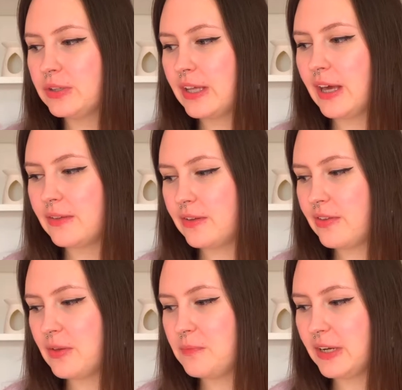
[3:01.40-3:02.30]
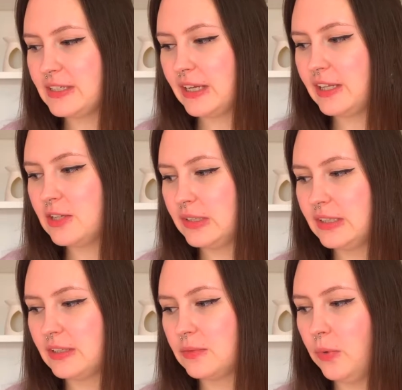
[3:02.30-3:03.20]
looking at this, it might take you a
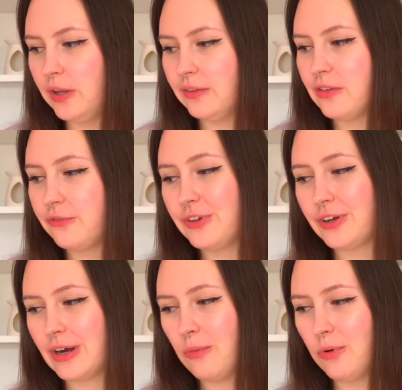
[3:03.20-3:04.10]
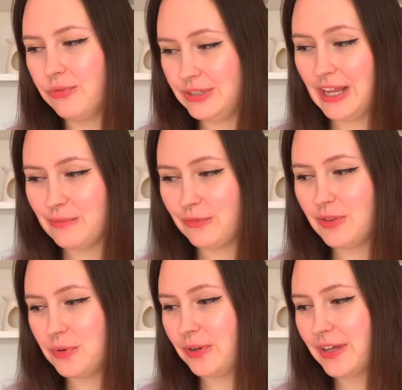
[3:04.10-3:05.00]
little while to figure out what the name of the
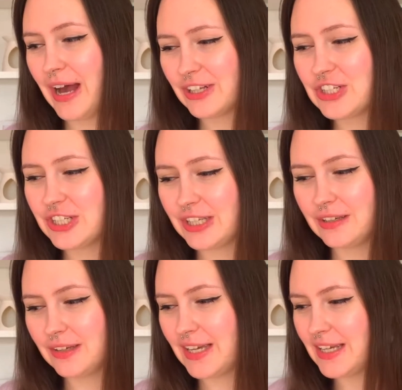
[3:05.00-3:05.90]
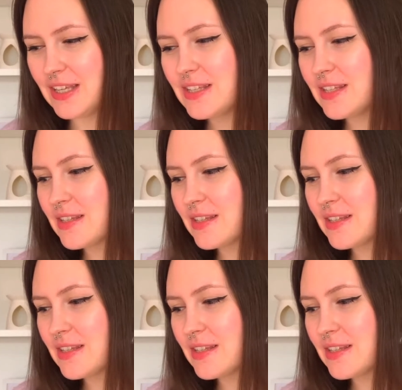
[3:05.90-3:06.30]
book actually is.